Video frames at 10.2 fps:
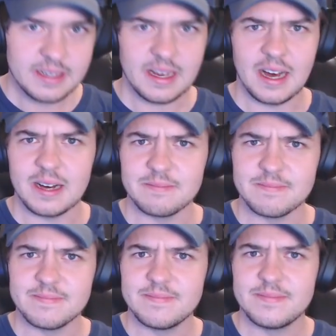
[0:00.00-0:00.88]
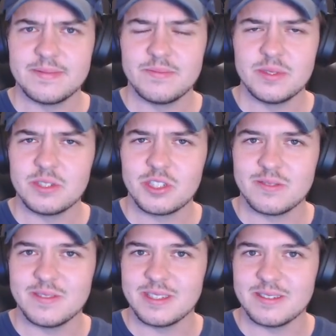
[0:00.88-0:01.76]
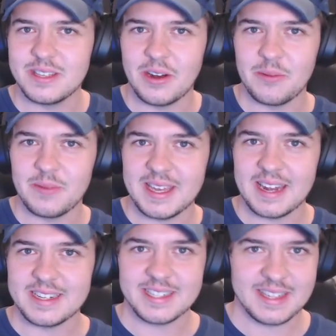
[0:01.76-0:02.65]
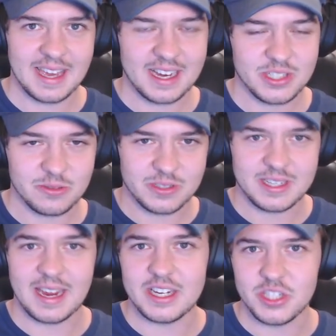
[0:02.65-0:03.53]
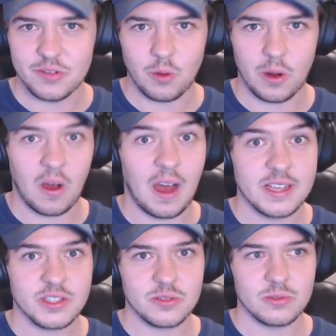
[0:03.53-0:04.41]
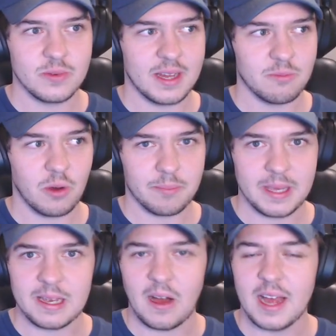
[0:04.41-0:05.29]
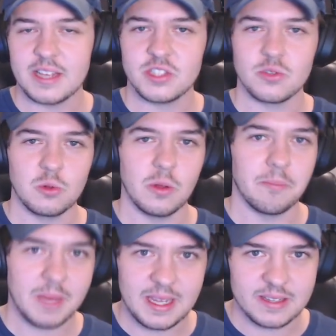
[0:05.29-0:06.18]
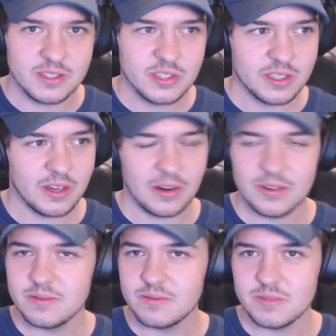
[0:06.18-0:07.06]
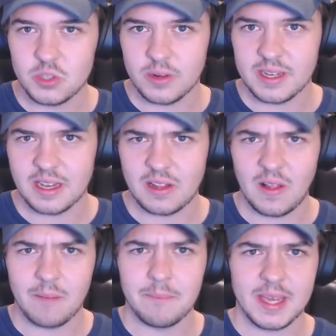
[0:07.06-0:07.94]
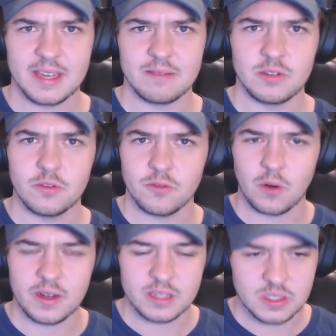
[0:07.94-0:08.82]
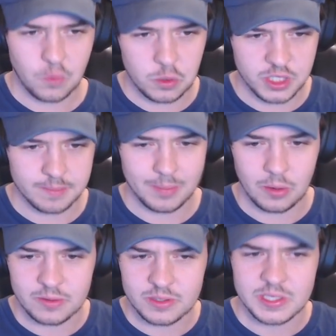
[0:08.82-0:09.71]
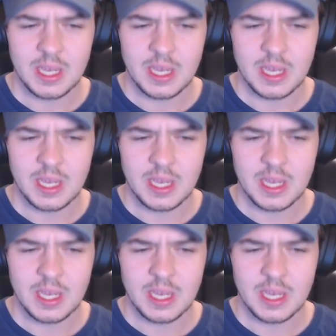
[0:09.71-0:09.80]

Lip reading: we get into the actual stage of what high school and what being a high schooler means, joining a club, making new friends, forging bonds,